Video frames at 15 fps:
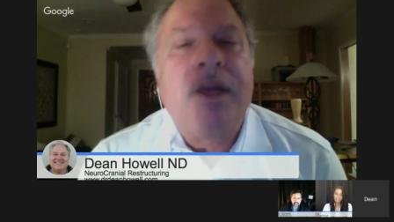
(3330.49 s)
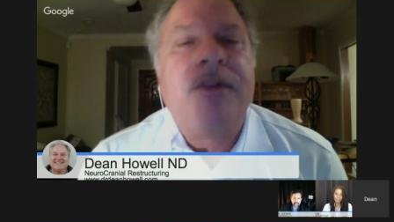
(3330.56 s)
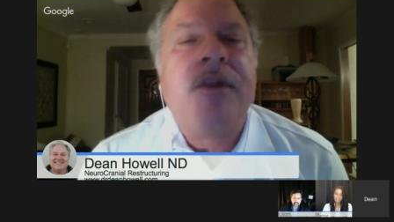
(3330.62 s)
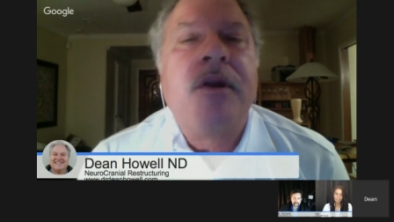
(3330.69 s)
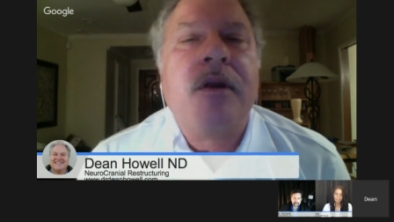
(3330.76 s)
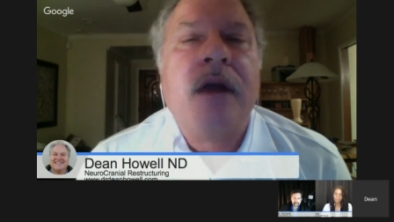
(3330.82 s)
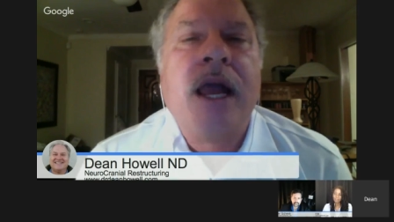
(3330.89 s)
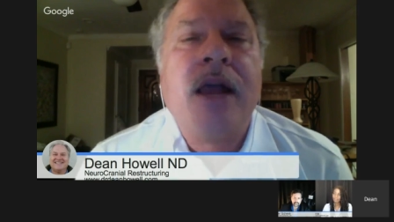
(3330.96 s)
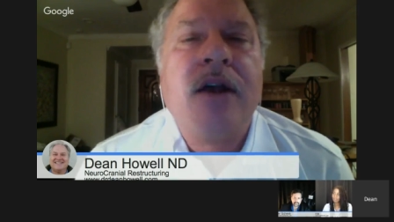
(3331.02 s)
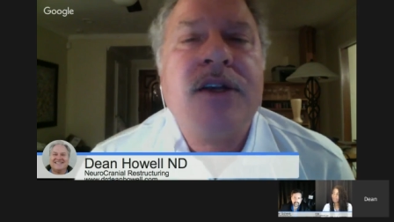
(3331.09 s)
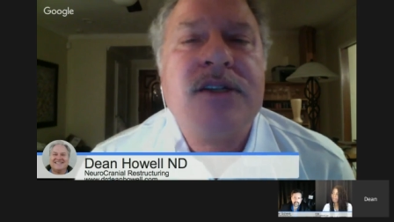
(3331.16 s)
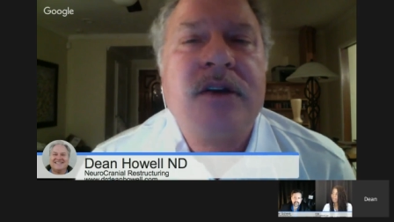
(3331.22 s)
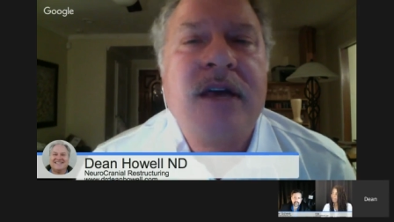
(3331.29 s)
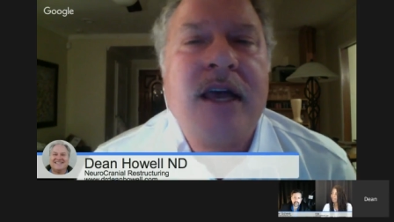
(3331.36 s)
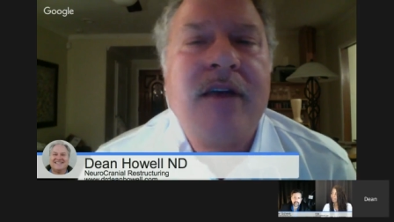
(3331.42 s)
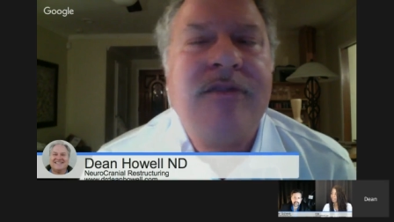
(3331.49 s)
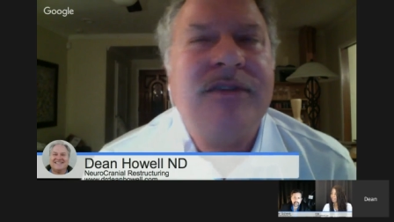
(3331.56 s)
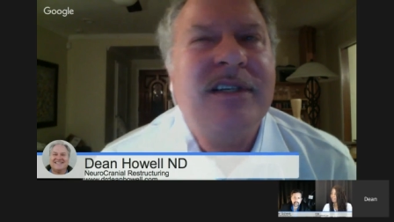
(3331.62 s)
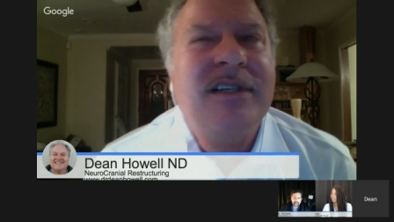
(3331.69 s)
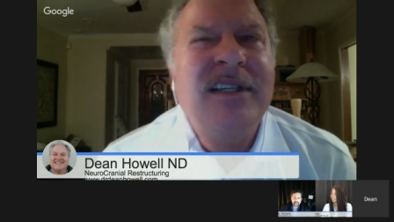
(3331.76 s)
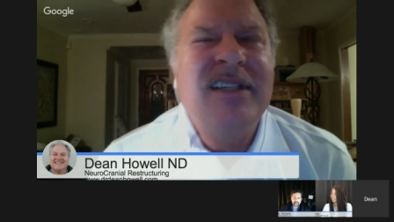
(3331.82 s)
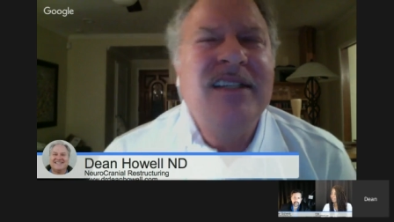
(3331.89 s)
But the, I also have
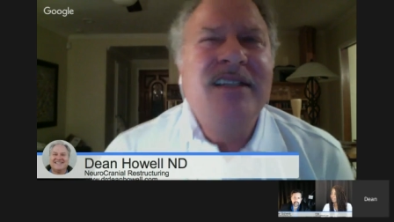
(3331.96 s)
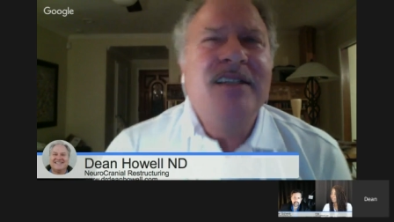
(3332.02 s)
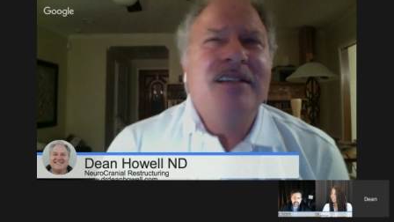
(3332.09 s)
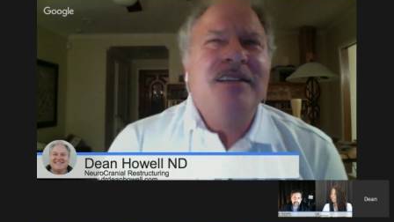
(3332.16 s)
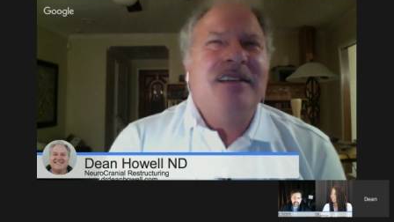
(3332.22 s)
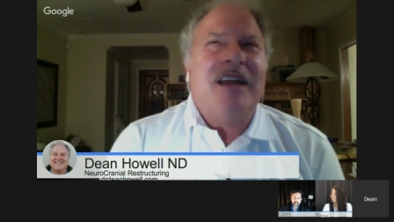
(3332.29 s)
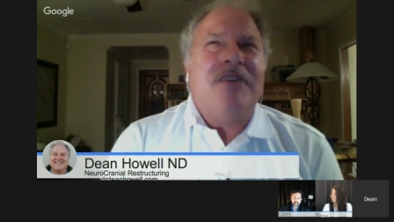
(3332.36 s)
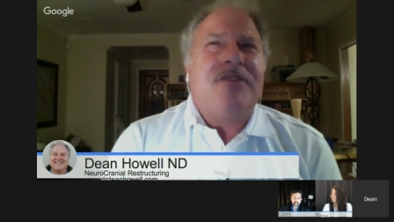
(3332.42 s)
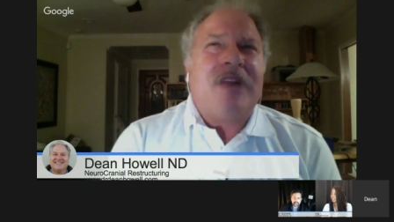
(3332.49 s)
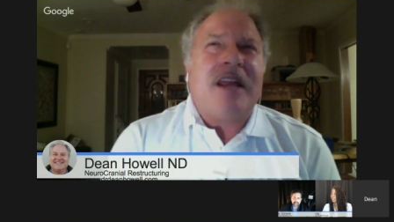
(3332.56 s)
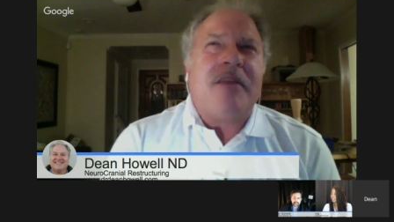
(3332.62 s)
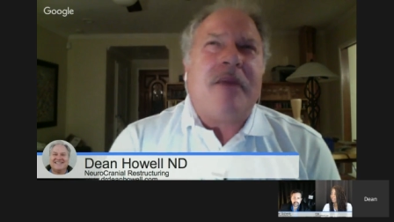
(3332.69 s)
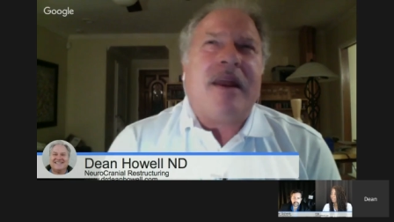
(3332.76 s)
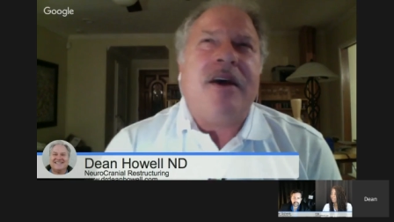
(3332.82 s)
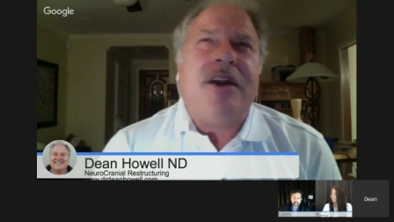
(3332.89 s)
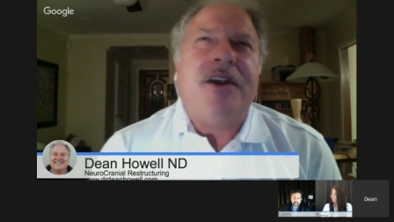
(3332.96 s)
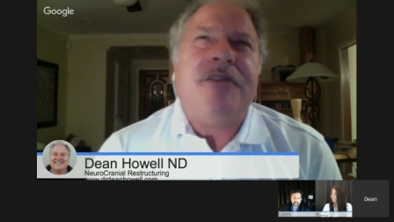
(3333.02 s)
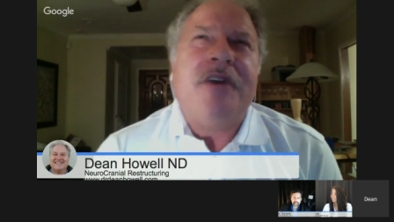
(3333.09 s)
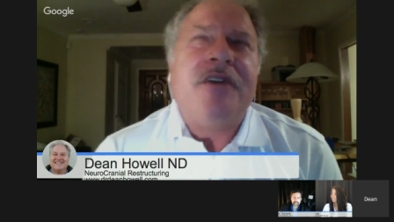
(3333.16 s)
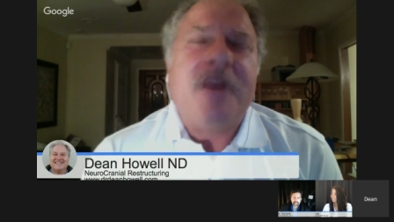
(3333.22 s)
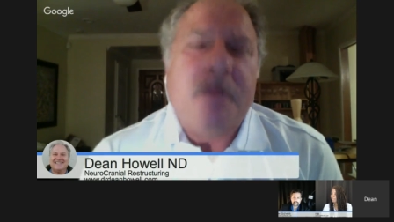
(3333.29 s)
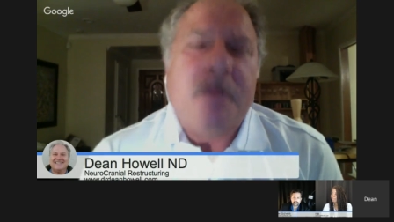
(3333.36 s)
I've trained about one
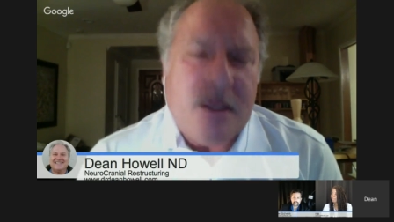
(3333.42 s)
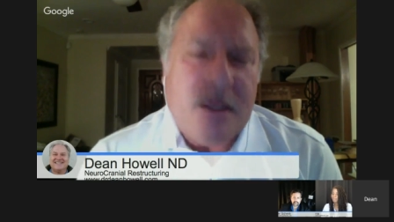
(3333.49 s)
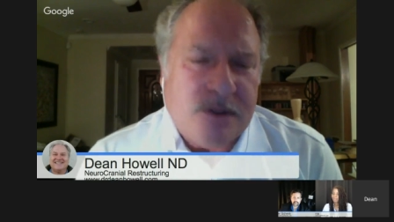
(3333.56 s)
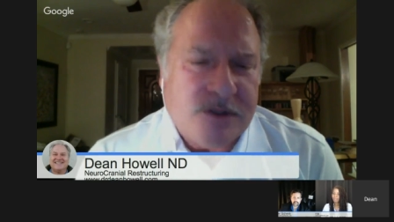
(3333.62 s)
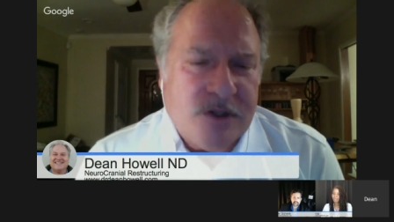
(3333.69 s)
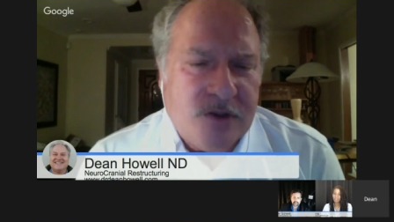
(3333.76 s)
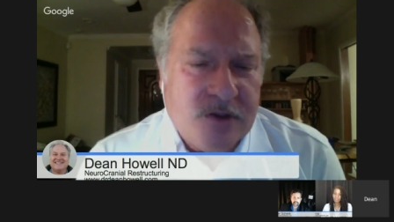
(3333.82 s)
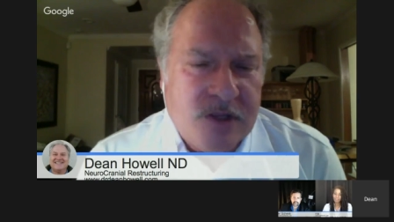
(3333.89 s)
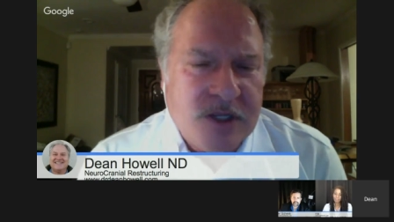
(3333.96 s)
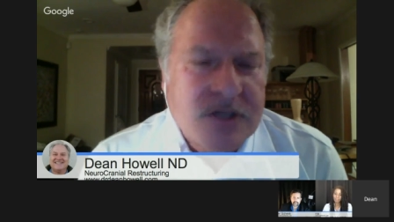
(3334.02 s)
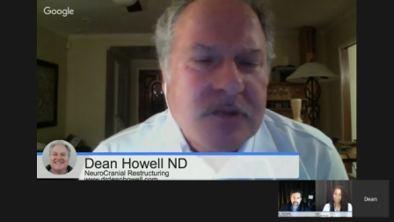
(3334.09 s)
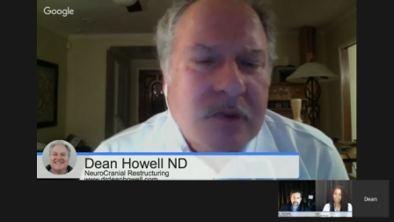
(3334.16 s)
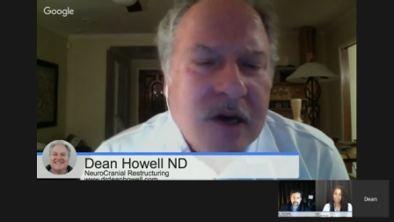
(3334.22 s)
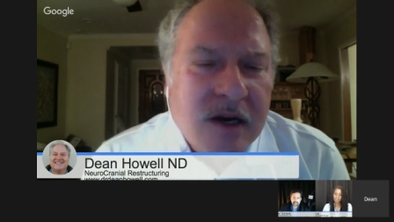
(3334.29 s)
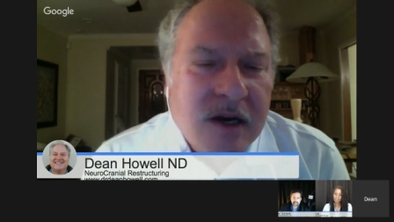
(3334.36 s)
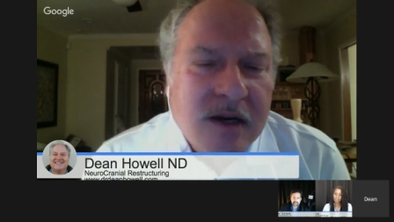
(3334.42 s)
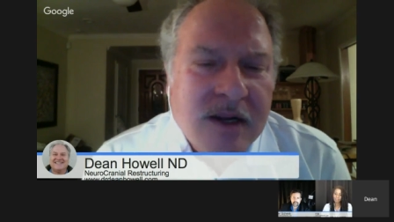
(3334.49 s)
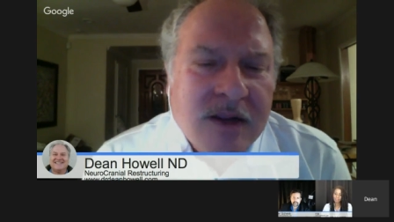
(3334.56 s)
hundred fifty people to do this work,